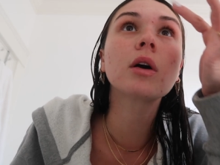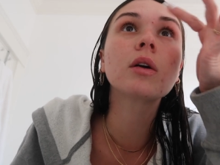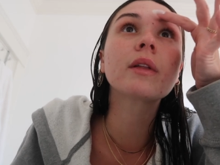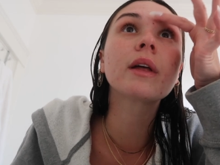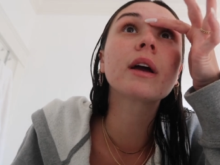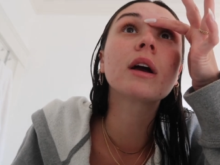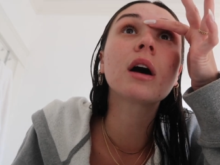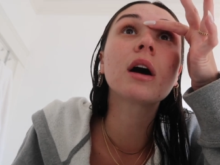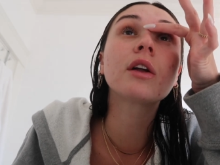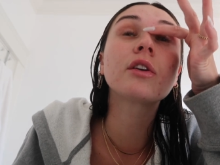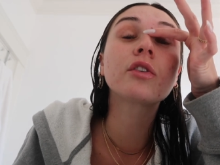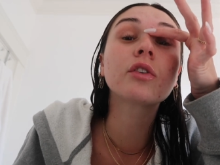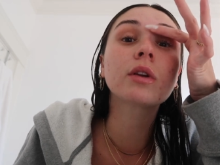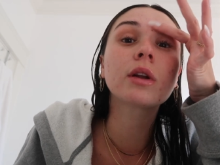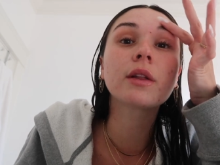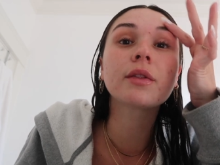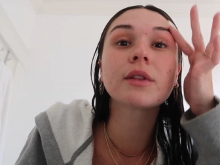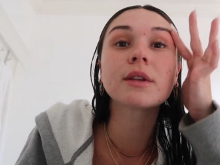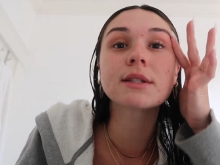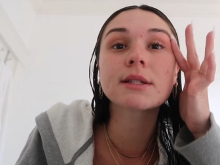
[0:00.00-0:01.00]
are like
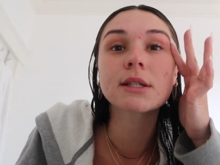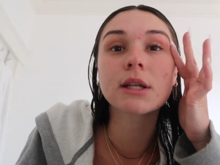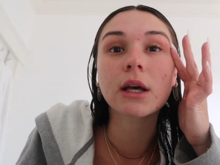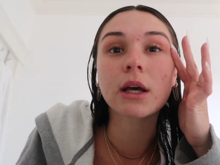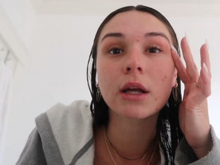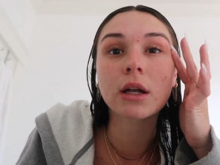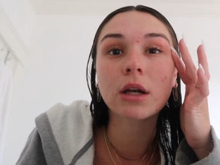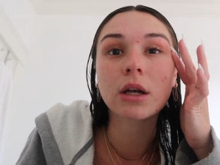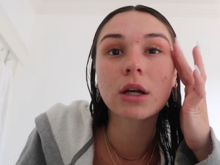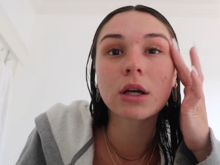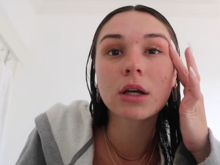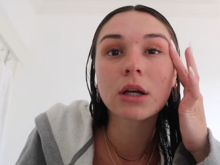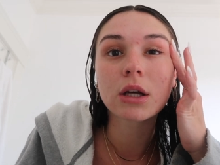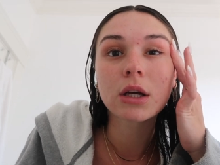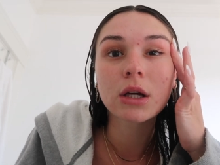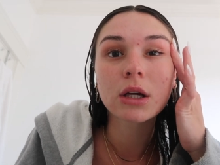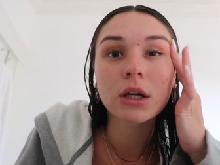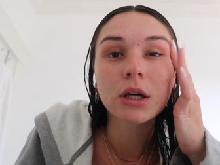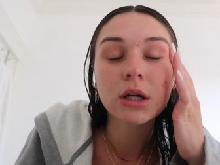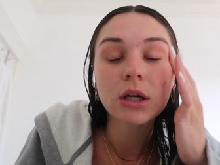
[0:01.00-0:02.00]
underneath the skin
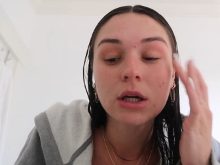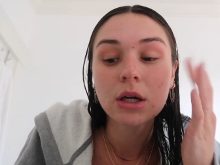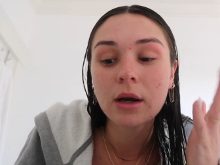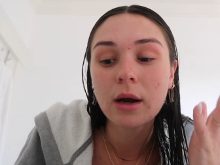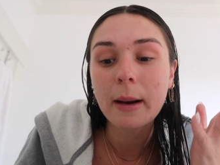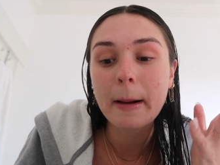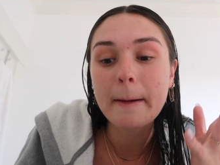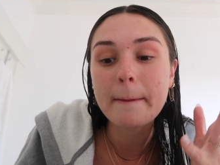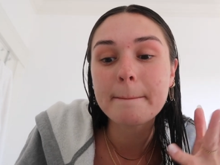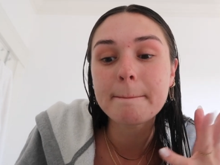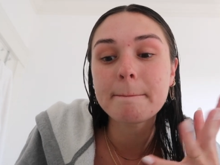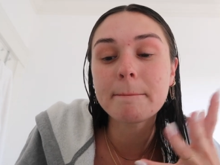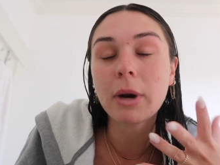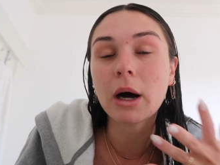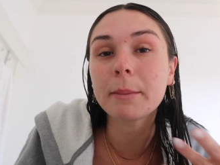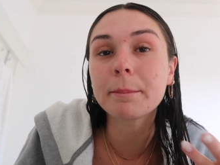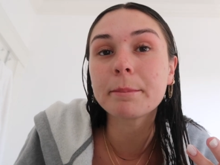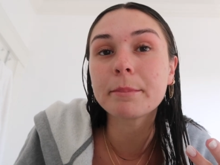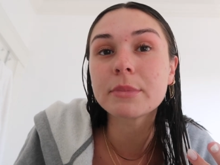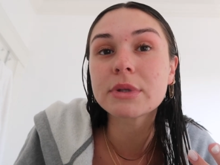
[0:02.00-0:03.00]

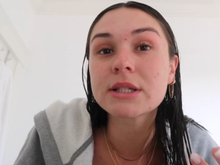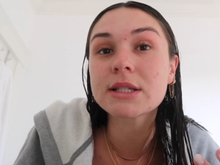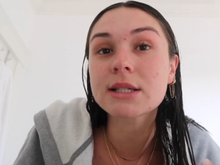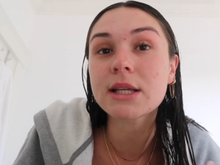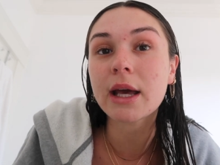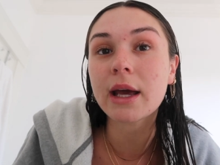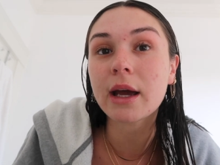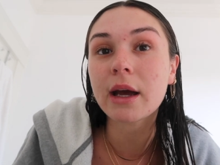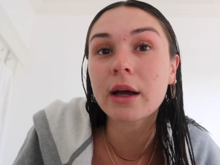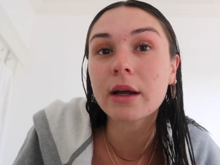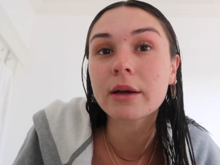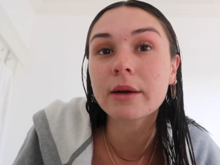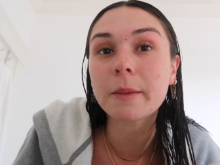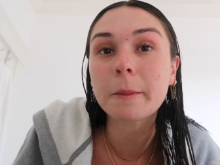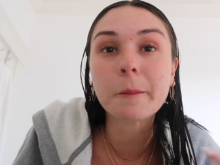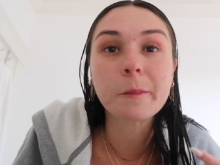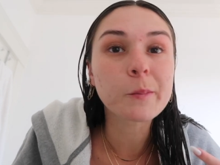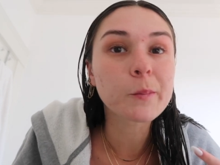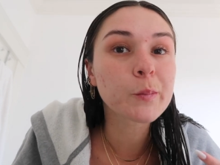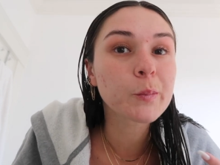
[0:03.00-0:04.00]
bumps,
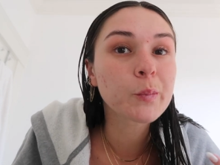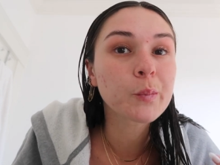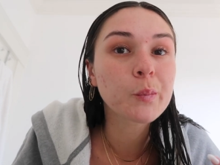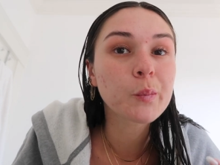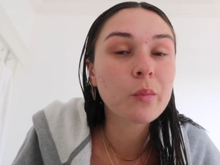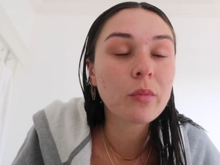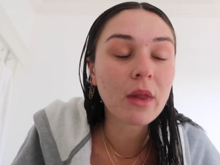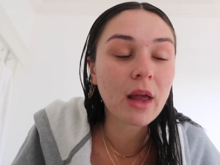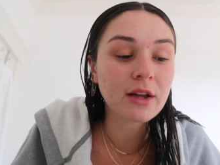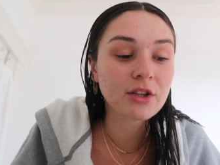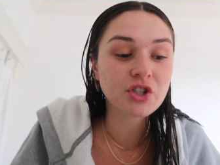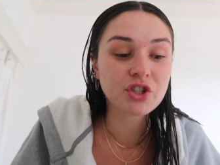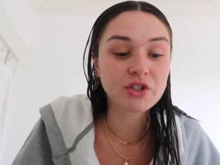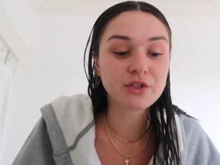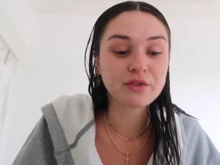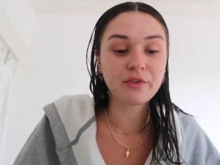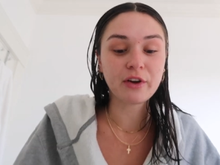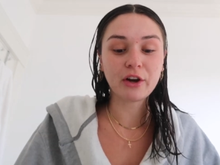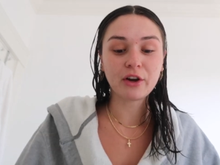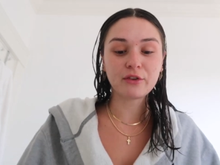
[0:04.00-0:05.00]
and it's
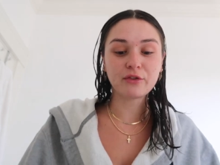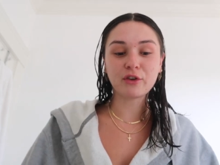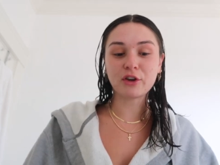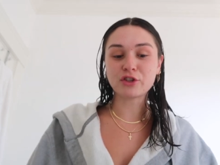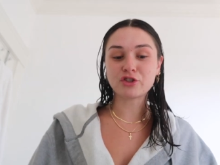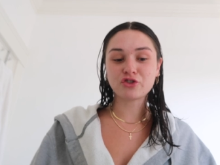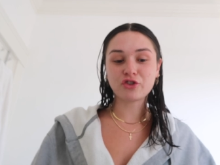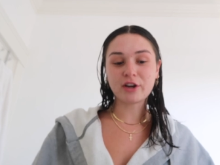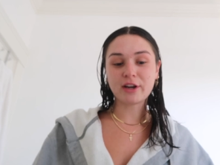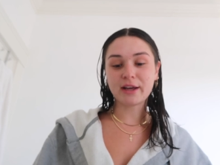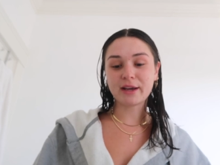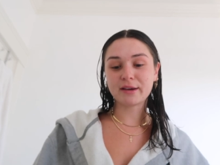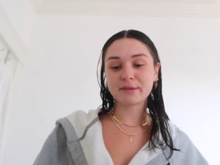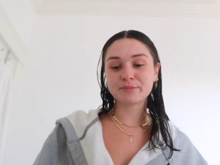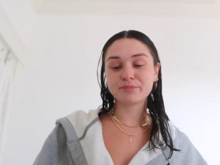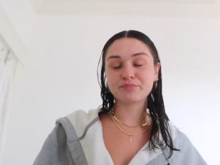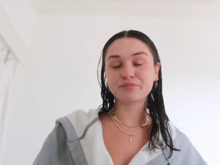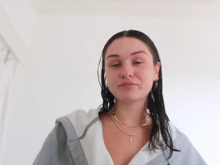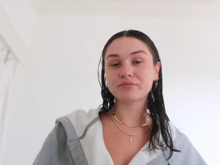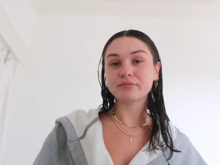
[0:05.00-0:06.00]
just very
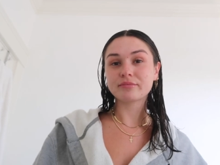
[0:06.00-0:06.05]
frustrating.